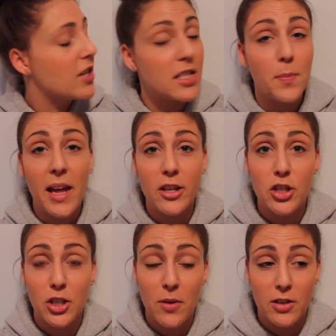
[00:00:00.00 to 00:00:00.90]
says page
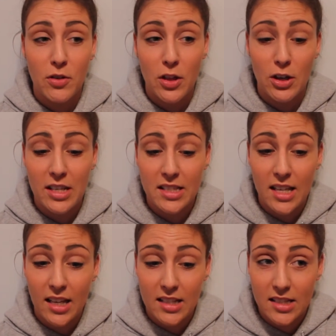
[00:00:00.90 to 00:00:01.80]

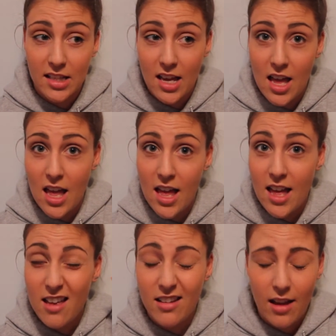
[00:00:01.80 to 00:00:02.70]
236.
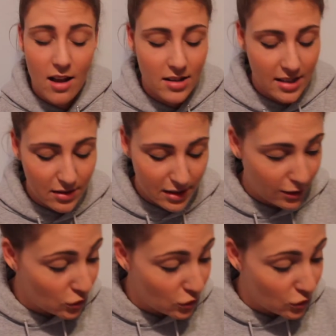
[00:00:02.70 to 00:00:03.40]
It kind of sounds like